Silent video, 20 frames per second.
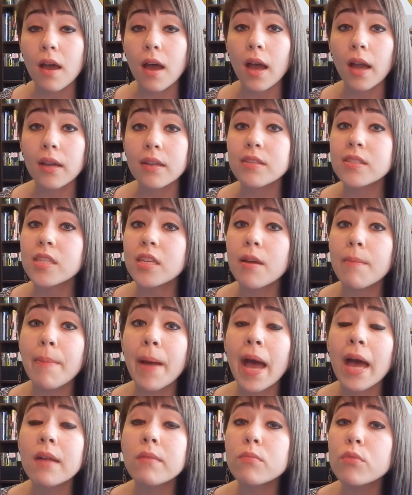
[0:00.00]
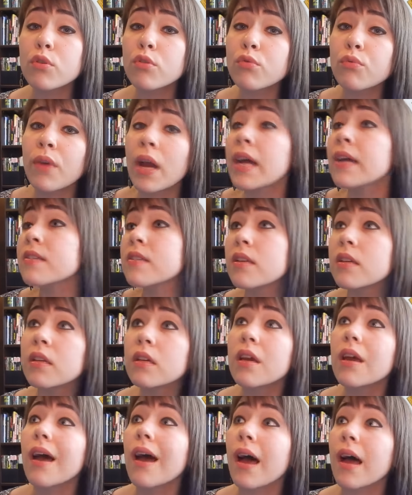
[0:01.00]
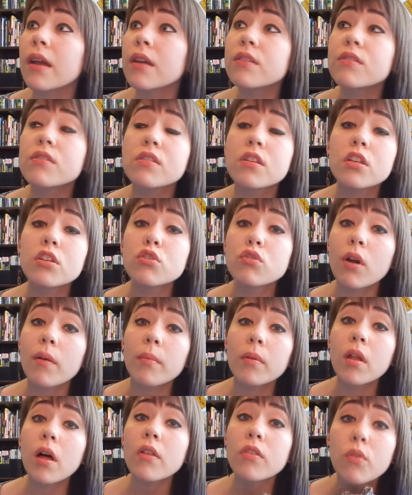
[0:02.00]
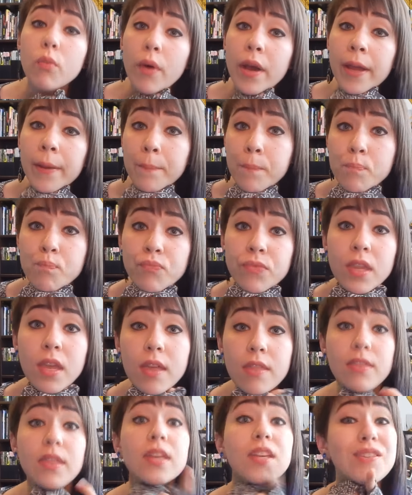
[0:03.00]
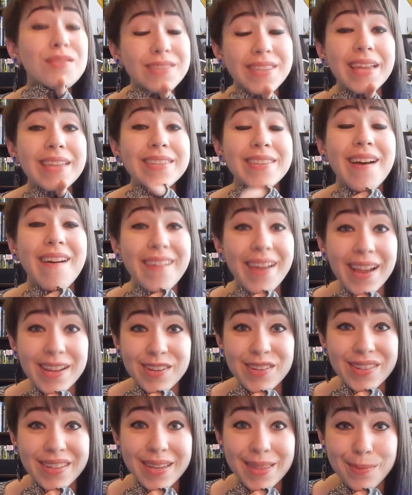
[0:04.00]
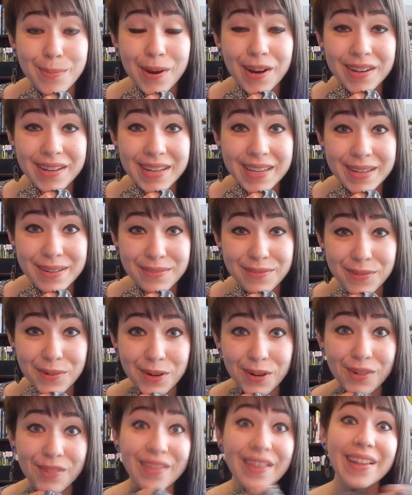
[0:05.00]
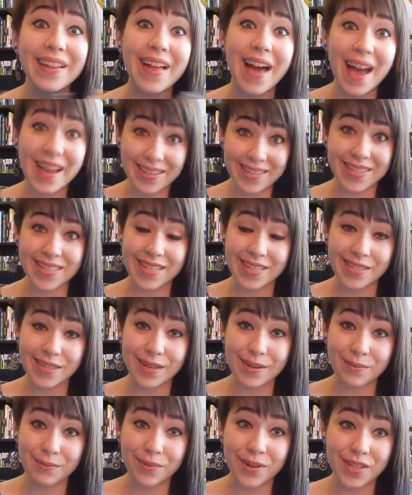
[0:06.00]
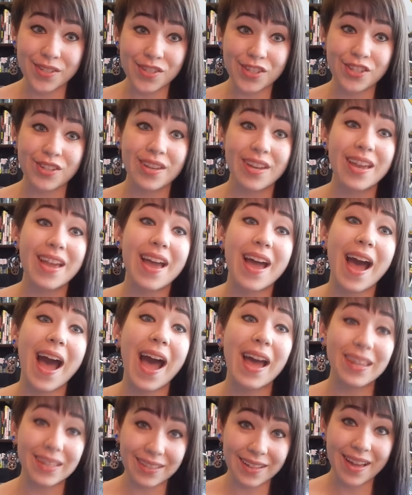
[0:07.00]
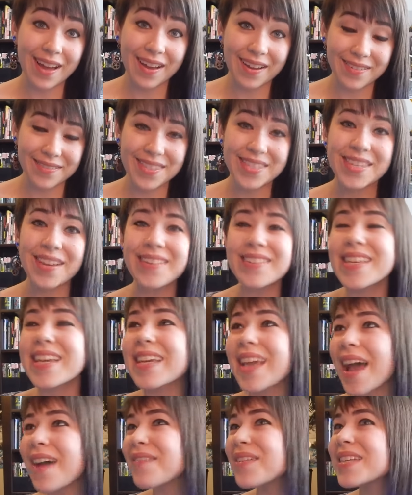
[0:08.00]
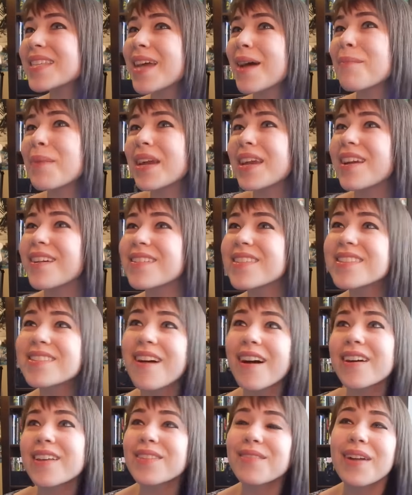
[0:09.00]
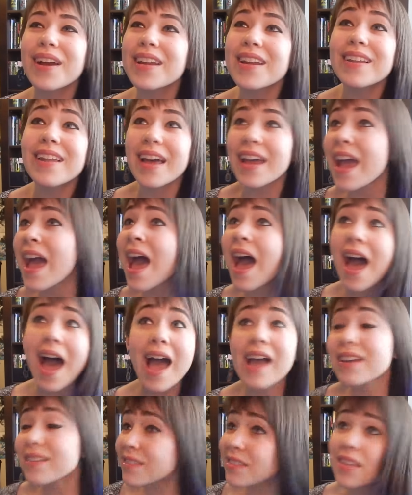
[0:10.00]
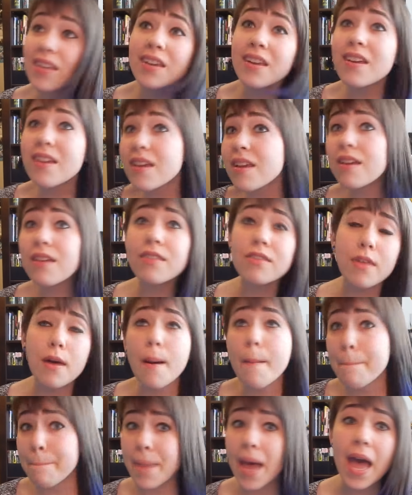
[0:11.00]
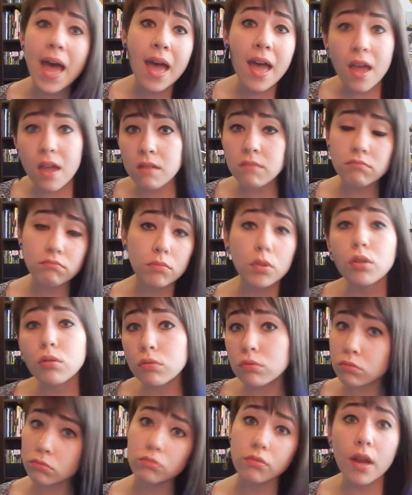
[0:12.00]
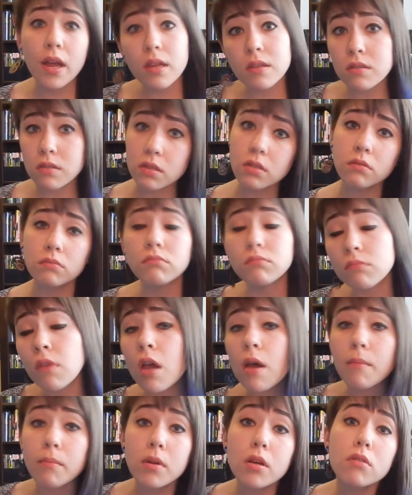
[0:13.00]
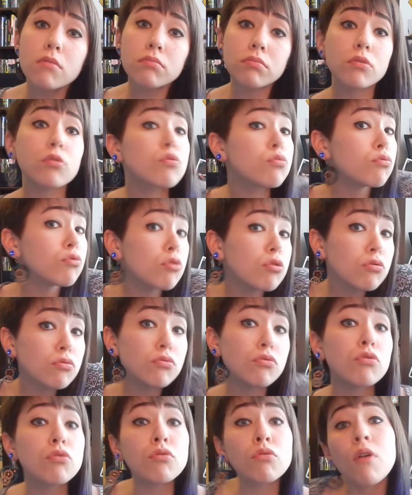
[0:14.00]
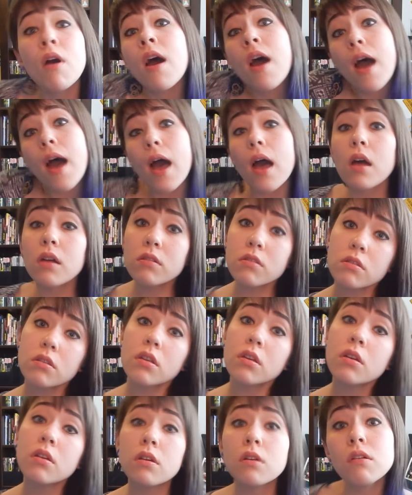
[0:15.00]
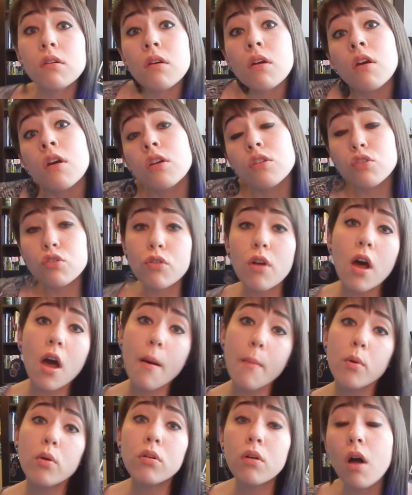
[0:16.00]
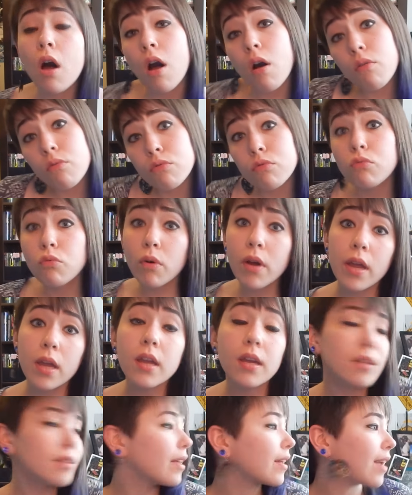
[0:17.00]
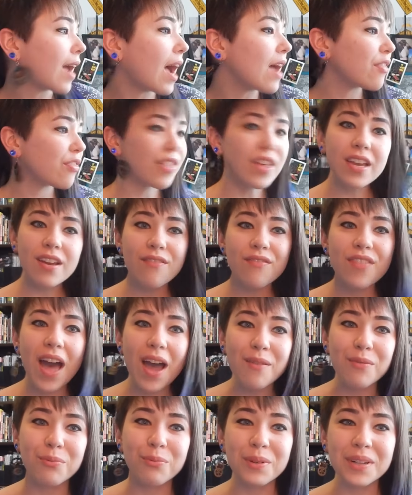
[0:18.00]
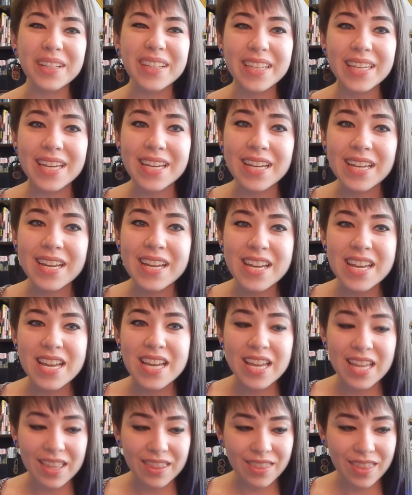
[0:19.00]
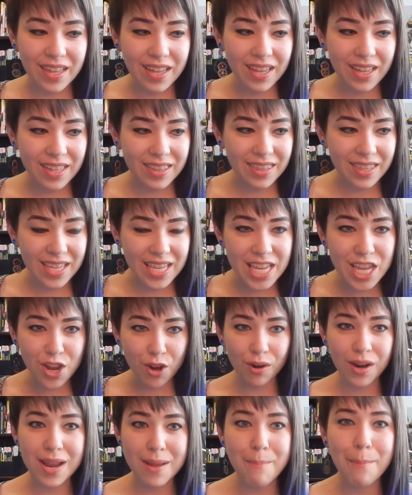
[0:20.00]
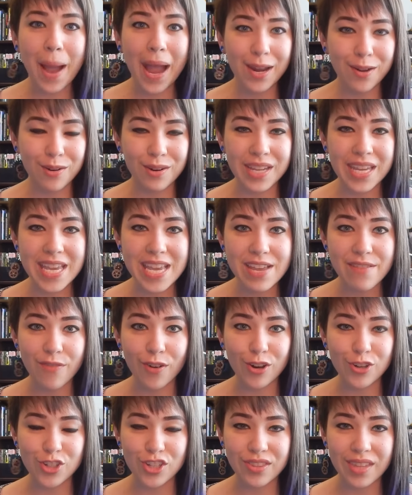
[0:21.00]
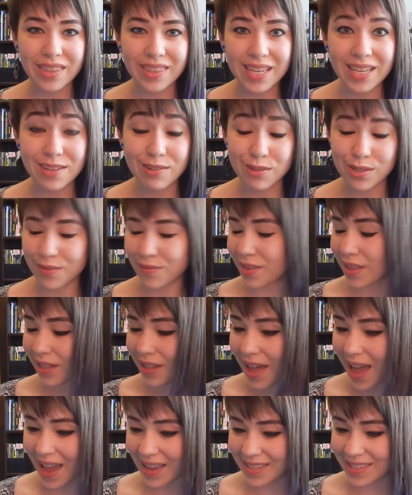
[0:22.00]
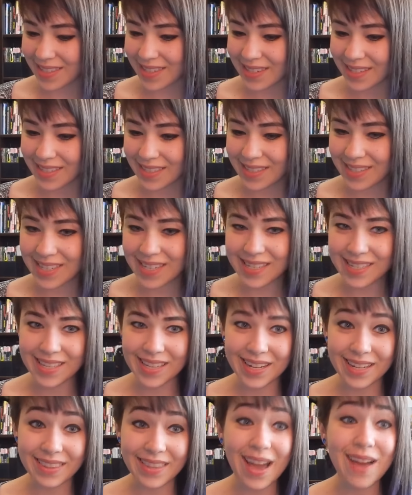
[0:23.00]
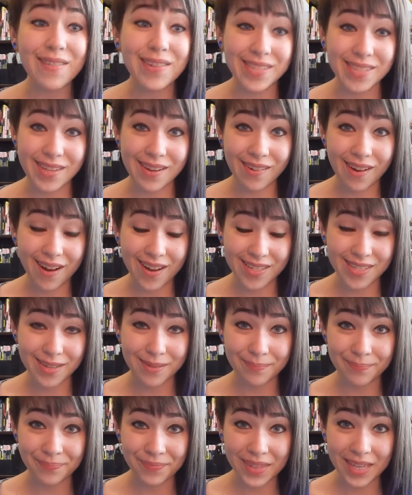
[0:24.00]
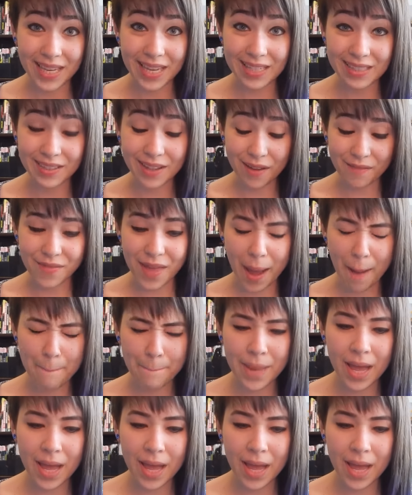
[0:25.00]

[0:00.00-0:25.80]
I can see a bad moon rising. I can see trouble on the way. They used that song actually in the marketing for the last season, which I loved. So it's like every time I hear the song on the radio, like, I see the bad moon rising. Do, do, do, do. I see trouble on the way. Like, I think of that really, the eerie minor key version that they used for the last season. And that was so awesome and love that.